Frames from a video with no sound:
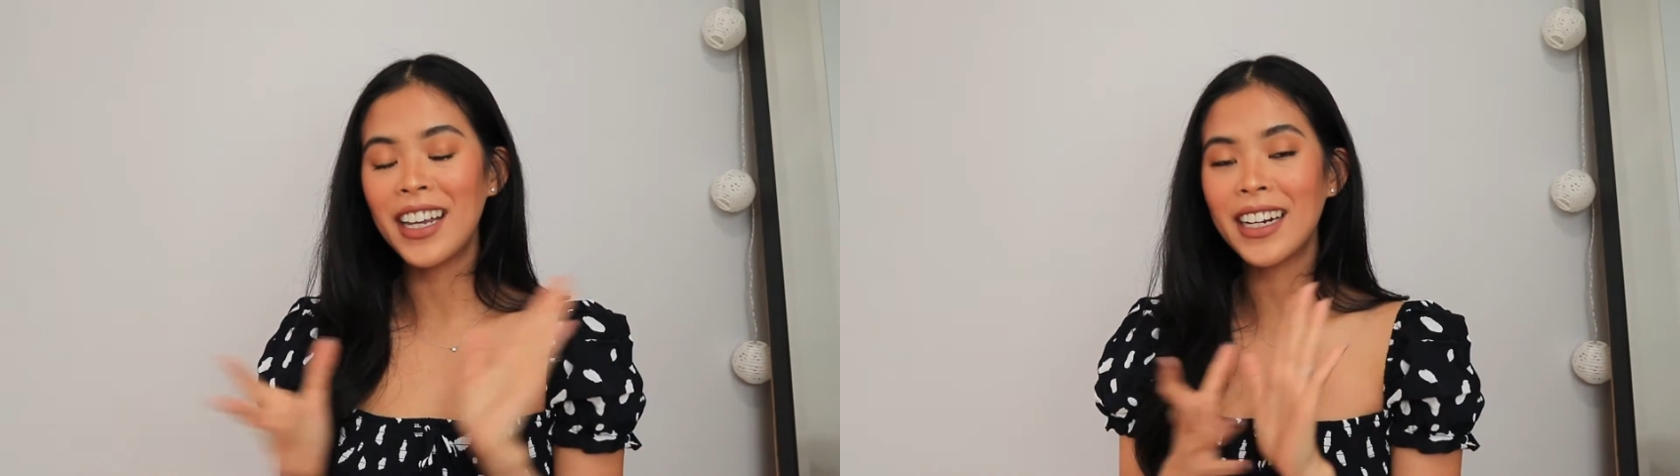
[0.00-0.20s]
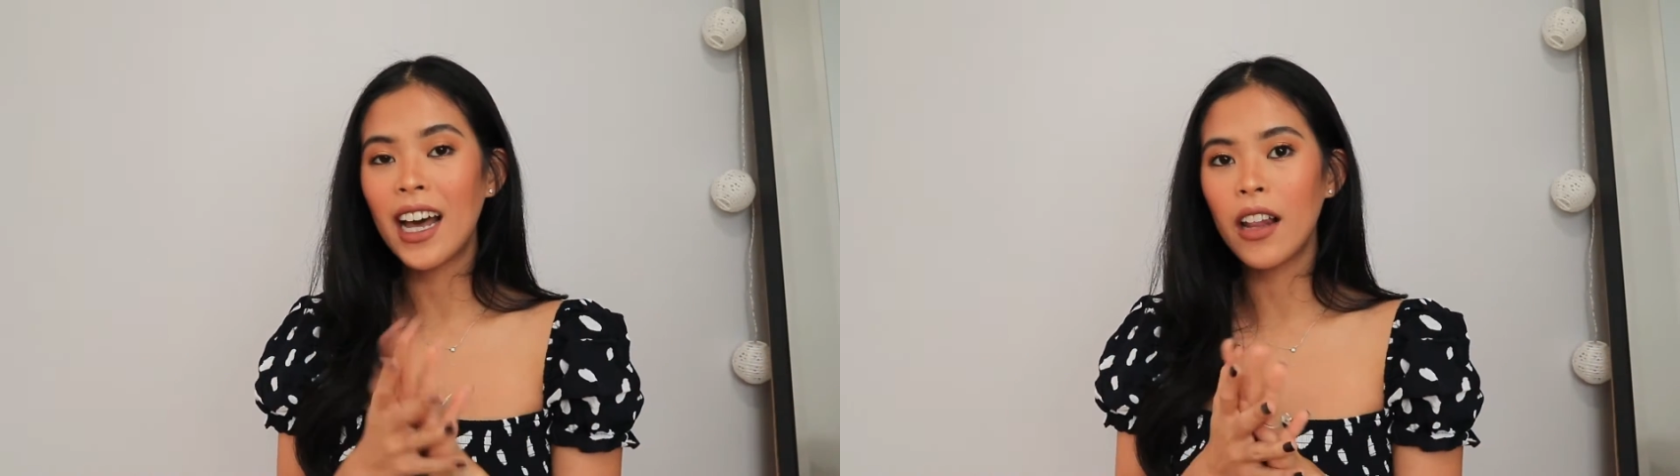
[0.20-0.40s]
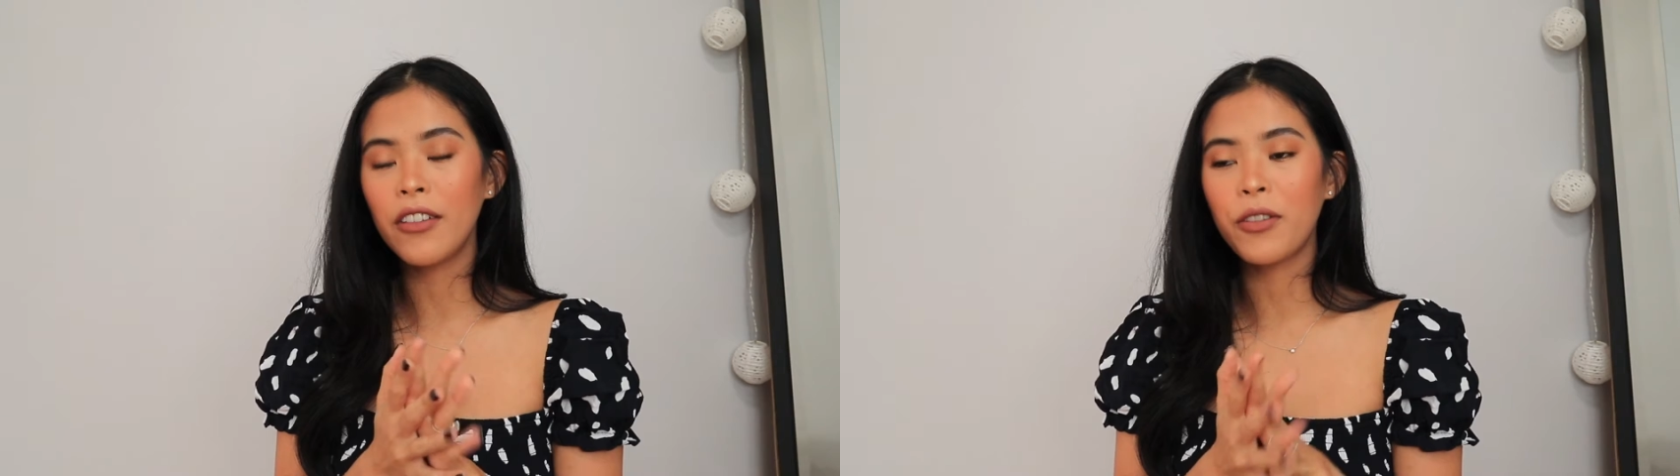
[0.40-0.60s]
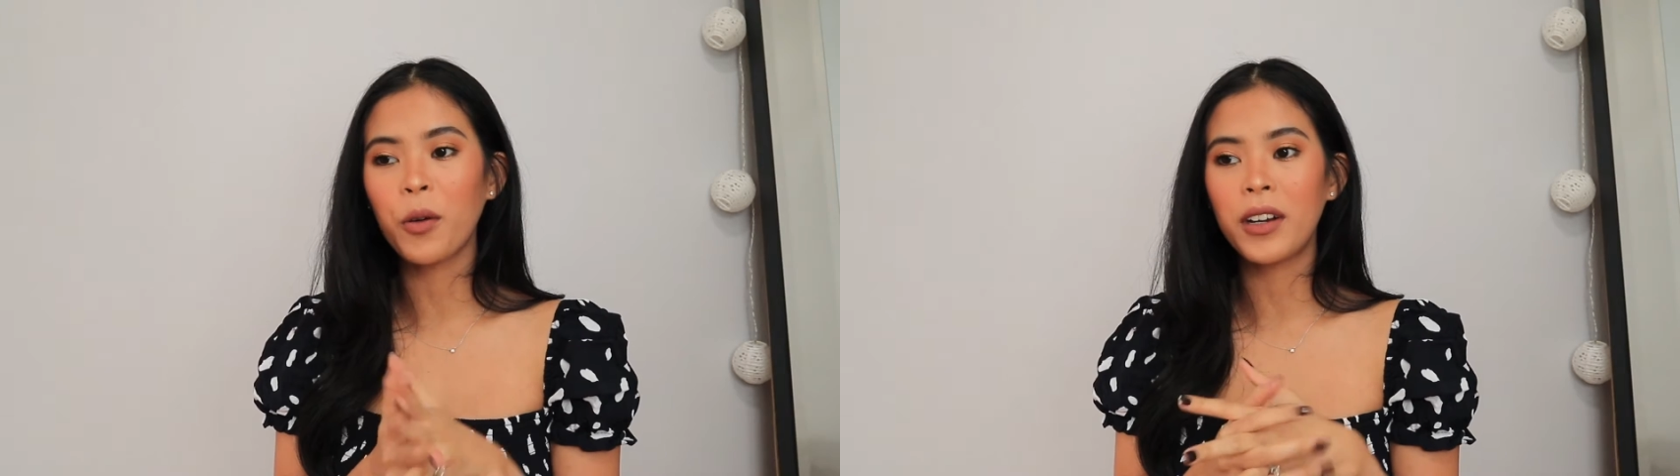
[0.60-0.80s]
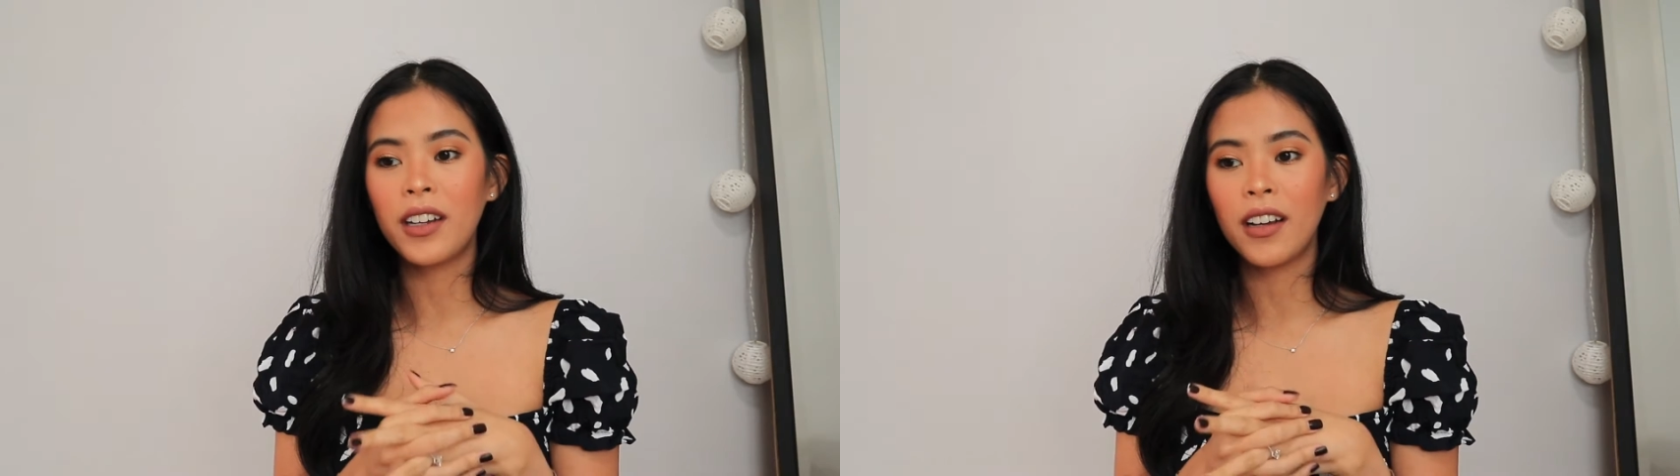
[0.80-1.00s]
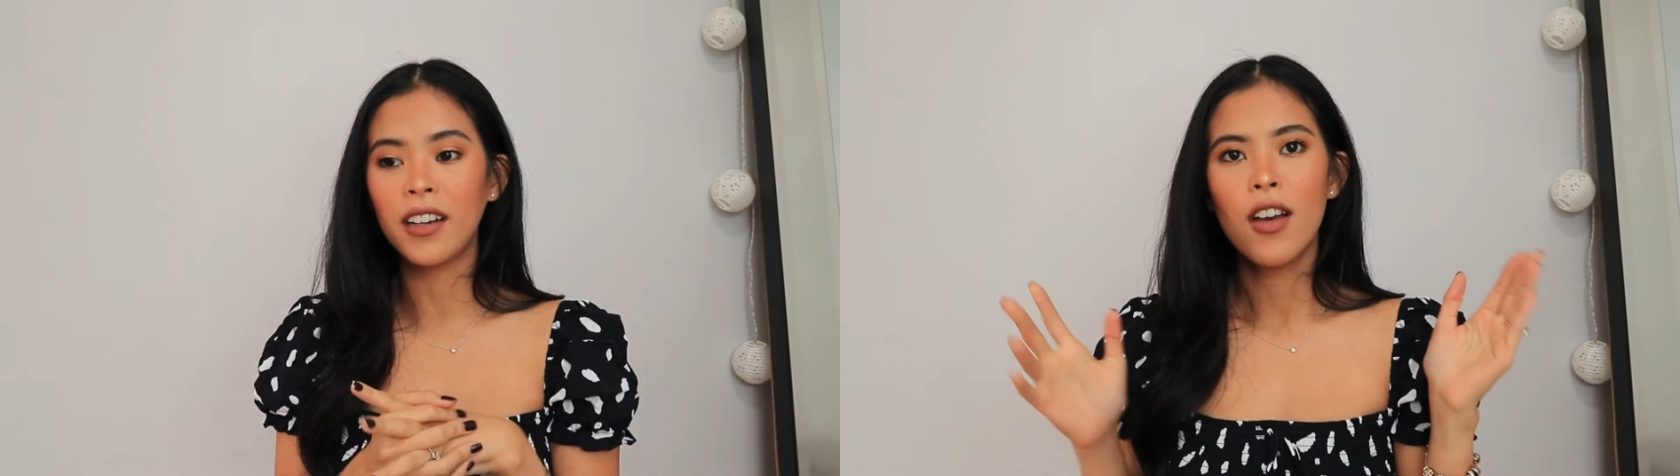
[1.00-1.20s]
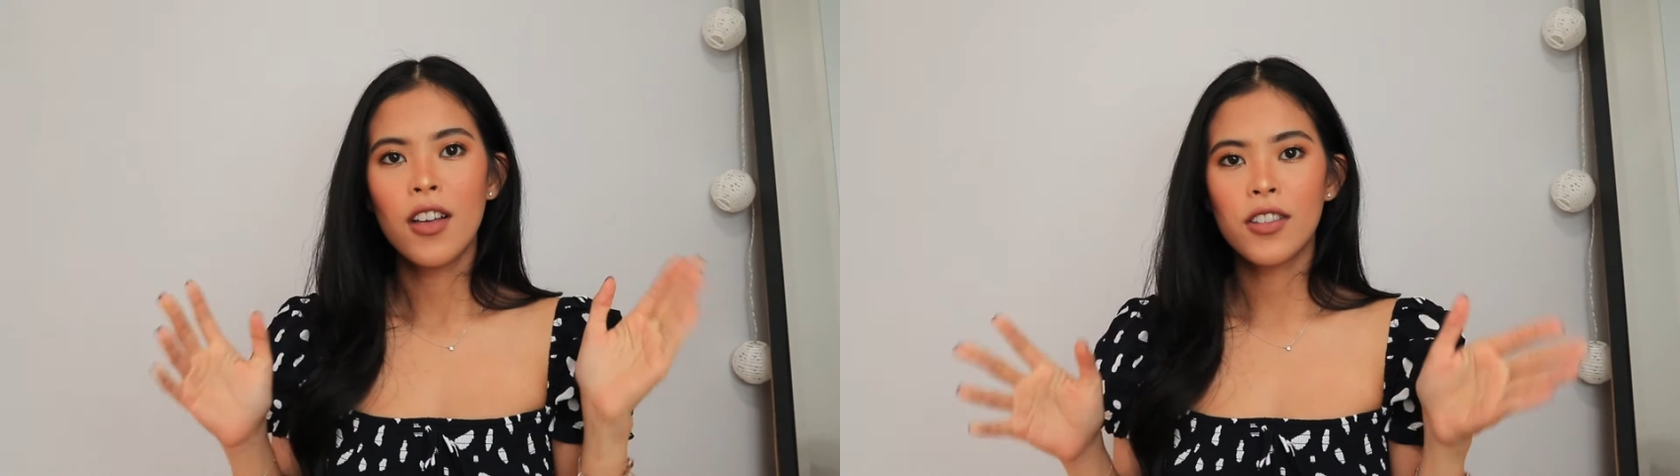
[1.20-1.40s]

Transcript: in California,